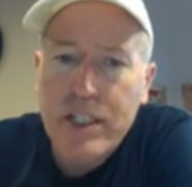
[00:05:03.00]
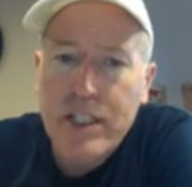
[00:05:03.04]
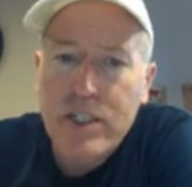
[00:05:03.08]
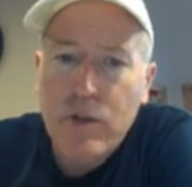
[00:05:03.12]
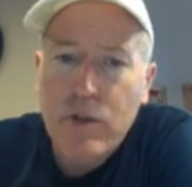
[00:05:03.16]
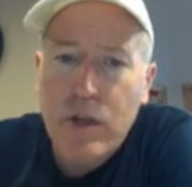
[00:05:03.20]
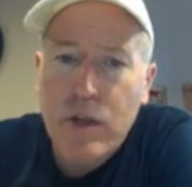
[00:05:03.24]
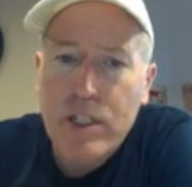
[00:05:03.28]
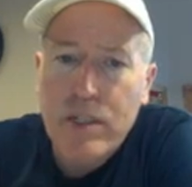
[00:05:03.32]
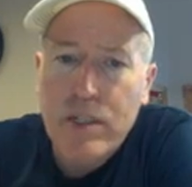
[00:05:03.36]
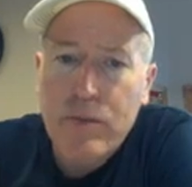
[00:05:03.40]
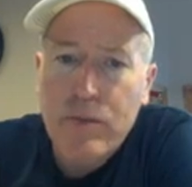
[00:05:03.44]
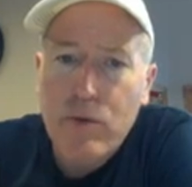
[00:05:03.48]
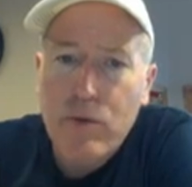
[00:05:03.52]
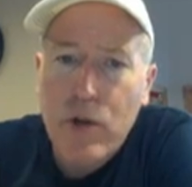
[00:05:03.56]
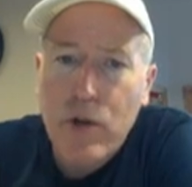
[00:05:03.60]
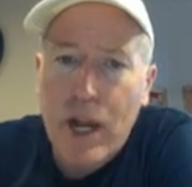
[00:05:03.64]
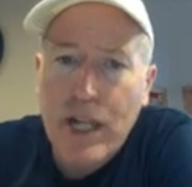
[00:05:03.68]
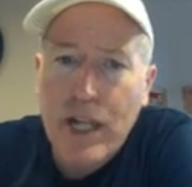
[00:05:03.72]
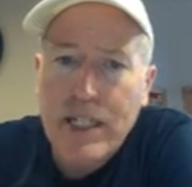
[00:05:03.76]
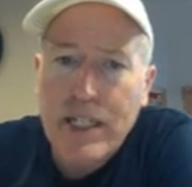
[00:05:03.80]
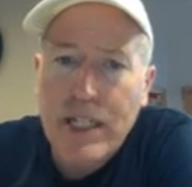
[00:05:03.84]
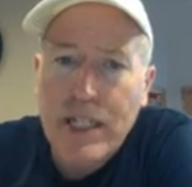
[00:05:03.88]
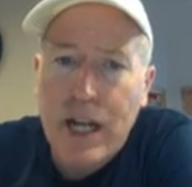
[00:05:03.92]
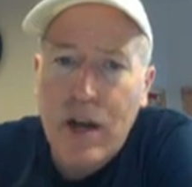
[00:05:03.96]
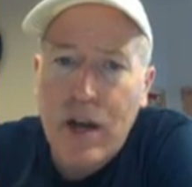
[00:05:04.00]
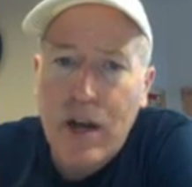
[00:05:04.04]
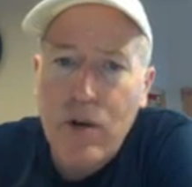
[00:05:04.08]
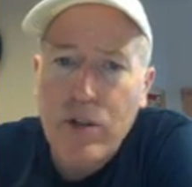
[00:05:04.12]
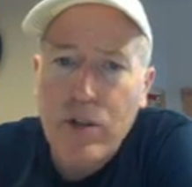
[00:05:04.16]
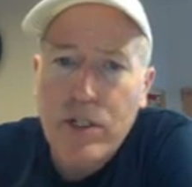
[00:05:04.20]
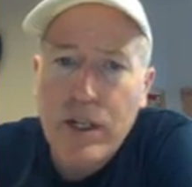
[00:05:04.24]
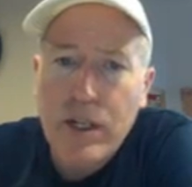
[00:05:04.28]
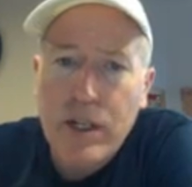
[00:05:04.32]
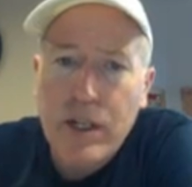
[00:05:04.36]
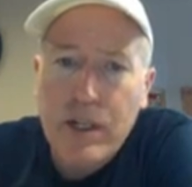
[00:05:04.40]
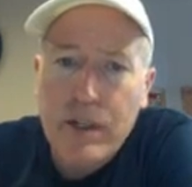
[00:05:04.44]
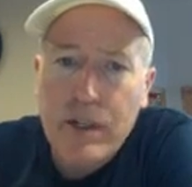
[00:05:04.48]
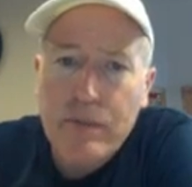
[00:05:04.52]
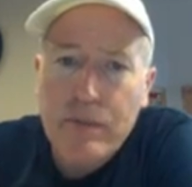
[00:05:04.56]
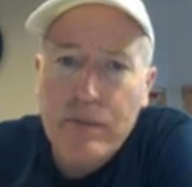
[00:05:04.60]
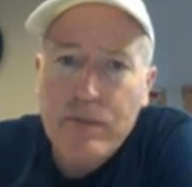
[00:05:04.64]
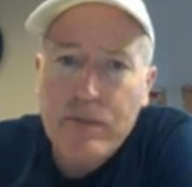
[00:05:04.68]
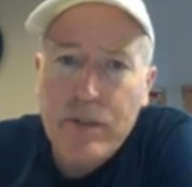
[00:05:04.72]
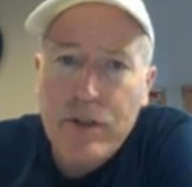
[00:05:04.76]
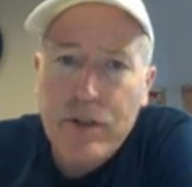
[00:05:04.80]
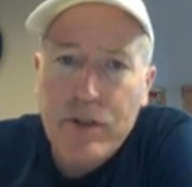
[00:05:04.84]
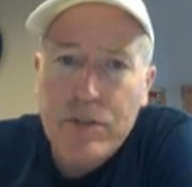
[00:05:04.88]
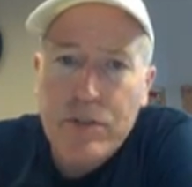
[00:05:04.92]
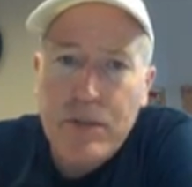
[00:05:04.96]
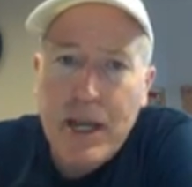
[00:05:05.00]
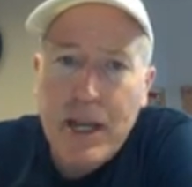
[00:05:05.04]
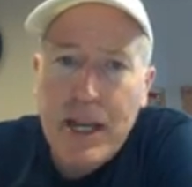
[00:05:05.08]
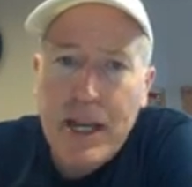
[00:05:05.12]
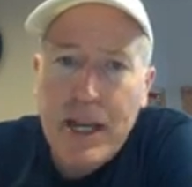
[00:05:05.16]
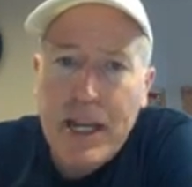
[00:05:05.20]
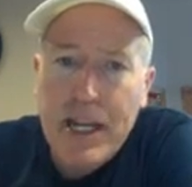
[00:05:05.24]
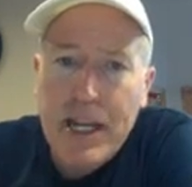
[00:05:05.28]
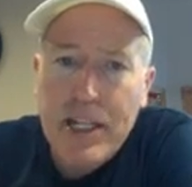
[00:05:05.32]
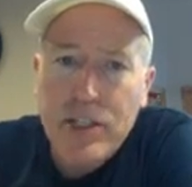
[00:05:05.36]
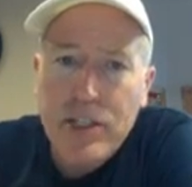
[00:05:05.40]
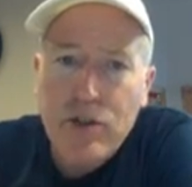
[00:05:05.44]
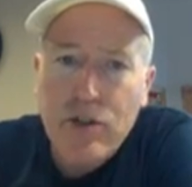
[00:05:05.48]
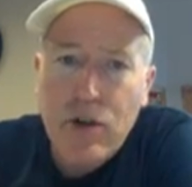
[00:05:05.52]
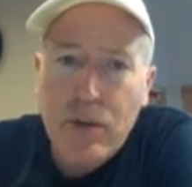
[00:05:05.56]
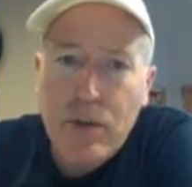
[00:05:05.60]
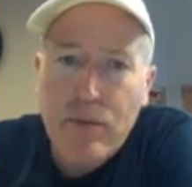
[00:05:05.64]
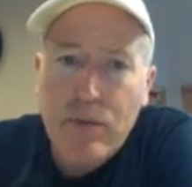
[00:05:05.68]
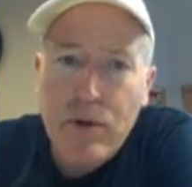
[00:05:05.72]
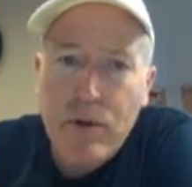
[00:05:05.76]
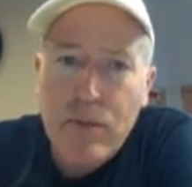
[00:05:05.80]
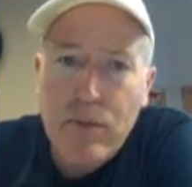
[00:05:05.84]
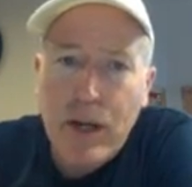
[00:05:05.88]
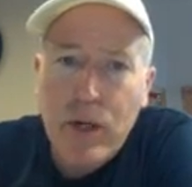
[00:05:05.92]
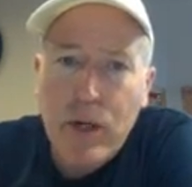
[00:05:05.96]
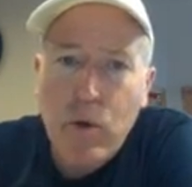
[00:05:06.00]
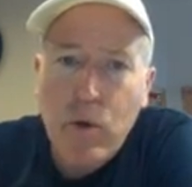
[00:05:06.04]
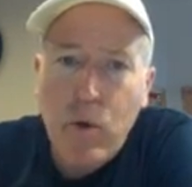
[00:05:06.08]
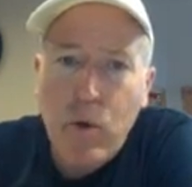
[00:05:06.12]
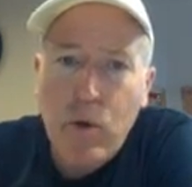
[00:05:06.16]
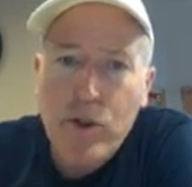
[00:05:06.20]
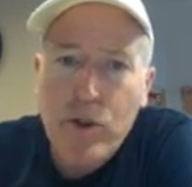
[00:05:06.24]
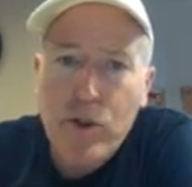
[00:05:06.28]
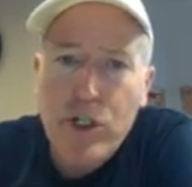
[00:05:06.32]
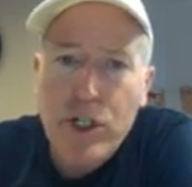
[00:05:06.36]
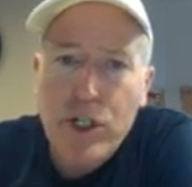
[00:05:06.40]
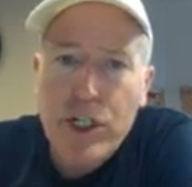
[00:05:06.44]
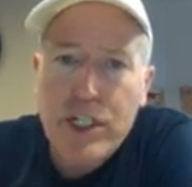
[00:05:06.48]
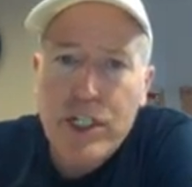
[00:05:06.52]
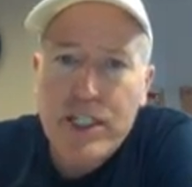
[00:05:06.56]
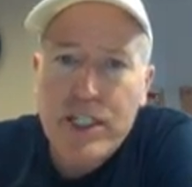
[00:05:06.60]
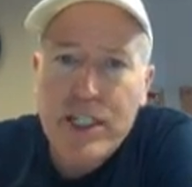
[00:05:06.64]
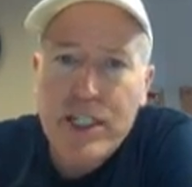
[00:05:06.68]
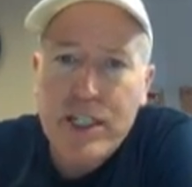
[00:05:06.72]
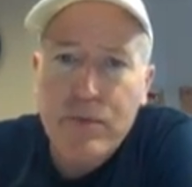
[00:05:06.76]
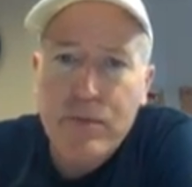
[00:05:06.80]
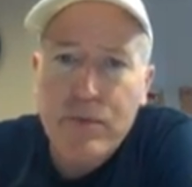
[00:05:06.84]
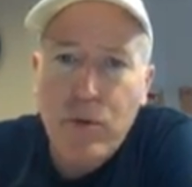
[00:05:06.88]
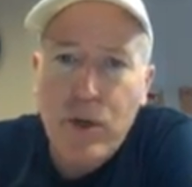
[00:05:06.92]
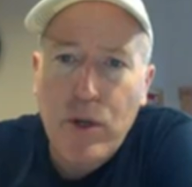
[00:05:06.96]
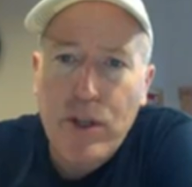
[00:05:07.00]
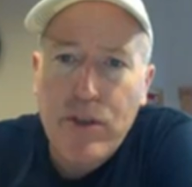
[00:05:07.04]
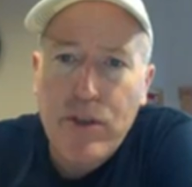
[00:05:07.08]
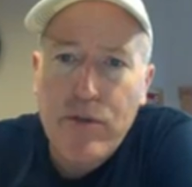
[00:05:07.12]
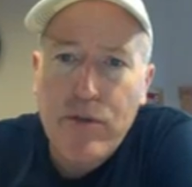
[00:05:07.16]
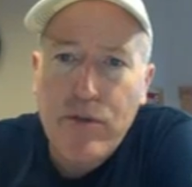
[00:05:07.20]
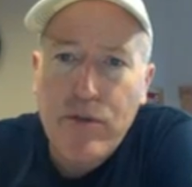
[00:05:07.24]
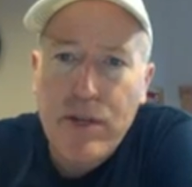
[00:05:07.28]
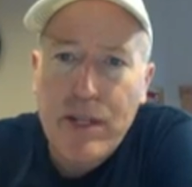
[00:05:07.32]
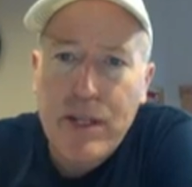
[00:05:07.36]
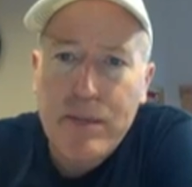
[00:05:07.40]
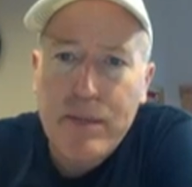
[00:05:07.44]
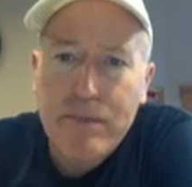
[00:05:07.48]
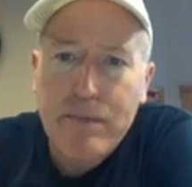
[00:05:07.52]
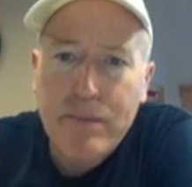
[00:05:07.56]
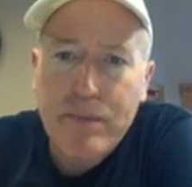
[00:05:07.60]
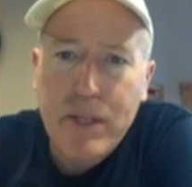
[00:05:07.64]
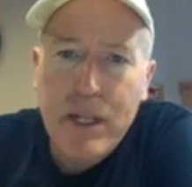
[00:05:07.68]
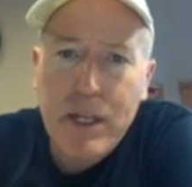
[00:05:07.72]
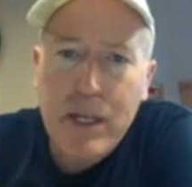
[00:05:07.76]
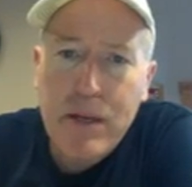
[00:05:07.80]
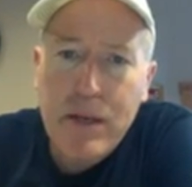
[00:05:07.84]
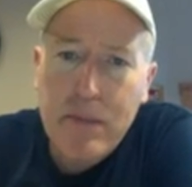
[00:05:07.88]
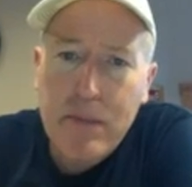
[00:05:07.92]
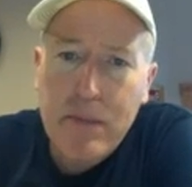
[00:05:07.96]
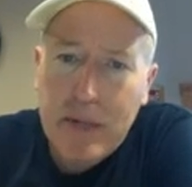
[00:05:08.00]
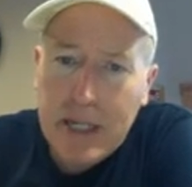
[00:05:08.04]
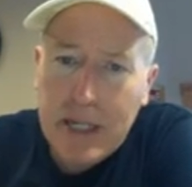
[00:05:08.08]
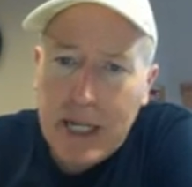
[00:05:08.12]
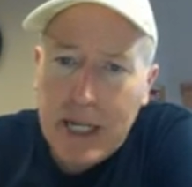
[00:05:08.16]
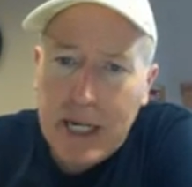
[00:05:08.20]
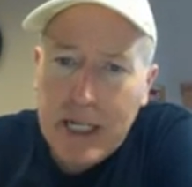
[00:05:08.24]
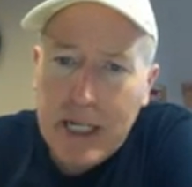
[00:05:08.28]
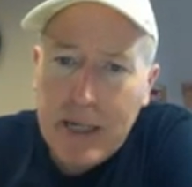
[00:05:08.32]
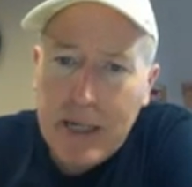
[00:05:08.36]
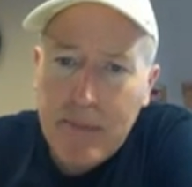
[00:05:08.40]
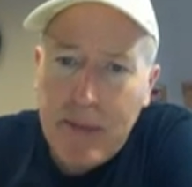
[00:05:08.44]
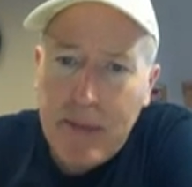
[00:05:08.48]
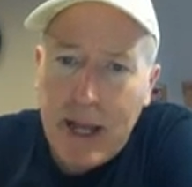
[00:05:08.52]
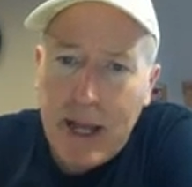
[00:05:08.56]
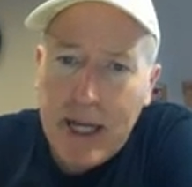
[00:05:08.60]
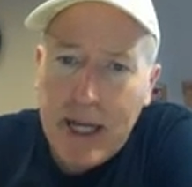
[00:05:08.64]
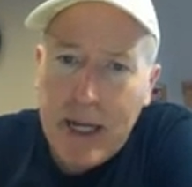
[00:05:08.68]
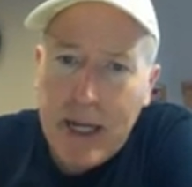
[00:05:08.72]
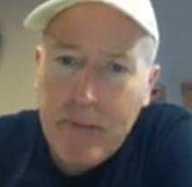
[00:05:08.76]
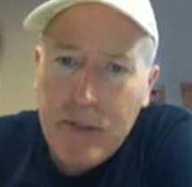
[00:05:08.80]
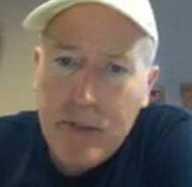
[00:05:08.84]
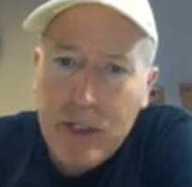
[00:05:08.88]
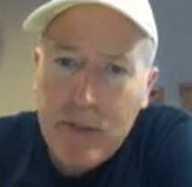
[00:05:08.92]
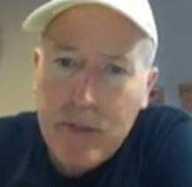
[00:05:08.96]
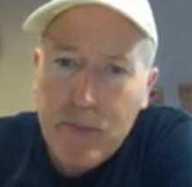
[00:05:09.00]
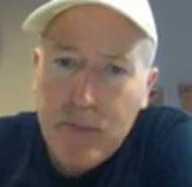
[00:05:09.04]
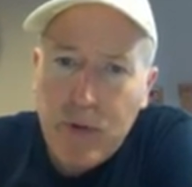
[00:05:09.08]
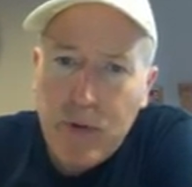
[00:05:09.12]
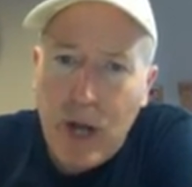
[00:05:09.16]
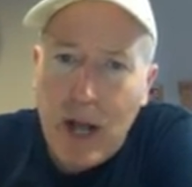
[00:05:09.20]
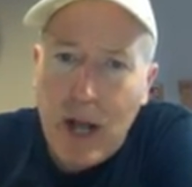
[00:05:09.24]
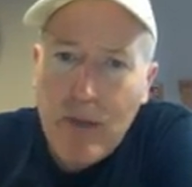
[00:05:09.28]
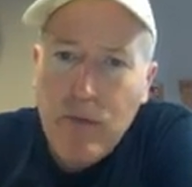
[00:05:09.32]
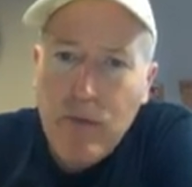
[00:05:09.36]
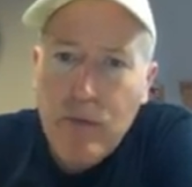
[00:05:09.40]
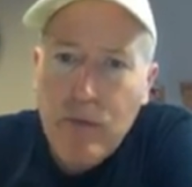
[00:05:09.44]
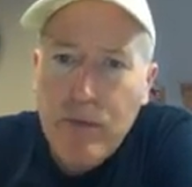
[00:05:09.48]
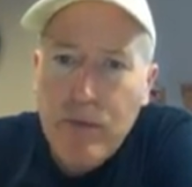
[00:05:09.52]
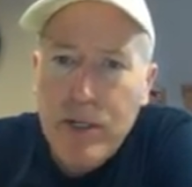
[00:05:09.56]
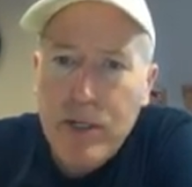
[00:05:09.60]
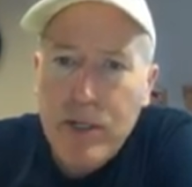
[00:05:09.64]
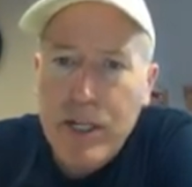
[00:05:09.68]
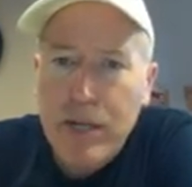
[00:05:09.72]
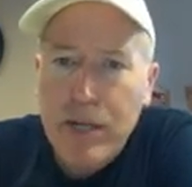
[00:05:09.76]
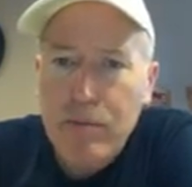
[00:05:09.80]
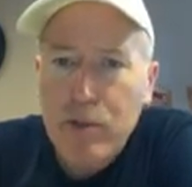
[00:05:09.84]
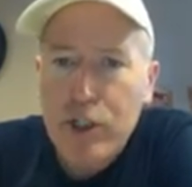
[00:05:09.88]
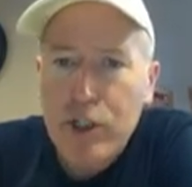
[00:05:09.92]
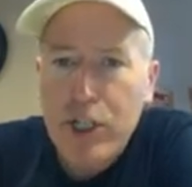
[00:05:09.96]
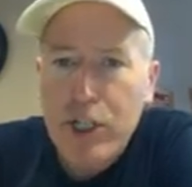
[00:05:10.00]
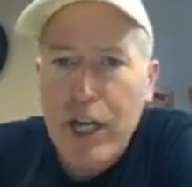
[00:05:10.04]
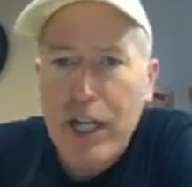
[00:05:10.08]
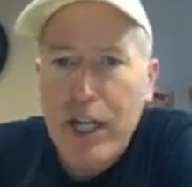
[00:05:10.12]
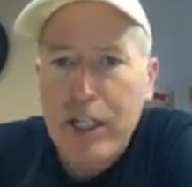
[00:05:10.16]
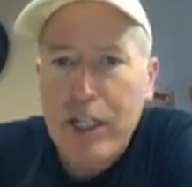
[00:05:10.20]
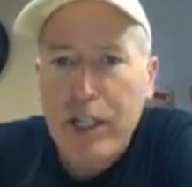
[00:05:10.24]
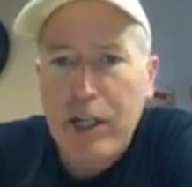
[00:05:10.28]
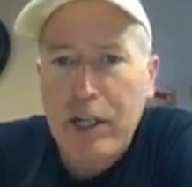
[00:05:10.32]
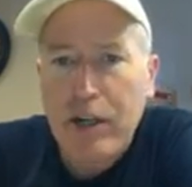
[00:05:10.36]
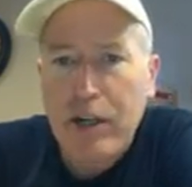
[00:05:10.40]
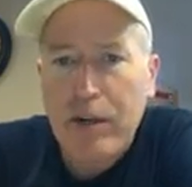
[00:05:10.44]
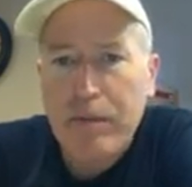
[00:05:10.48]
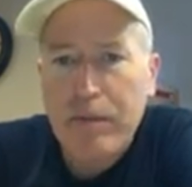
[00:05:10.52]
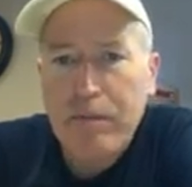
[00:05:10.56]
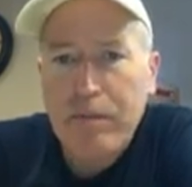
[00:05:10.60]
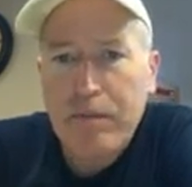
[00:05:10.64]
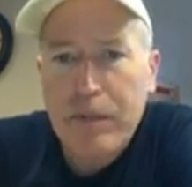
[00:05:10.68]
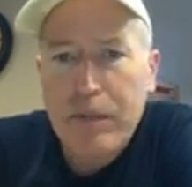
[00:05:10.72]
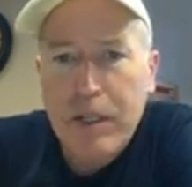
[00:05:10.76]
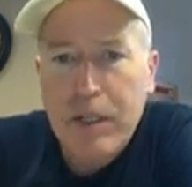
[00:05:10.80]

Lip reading: So I subtract out. Here's my answer up here. My quotient is 6.3. Got to come back up to the problem and double check here.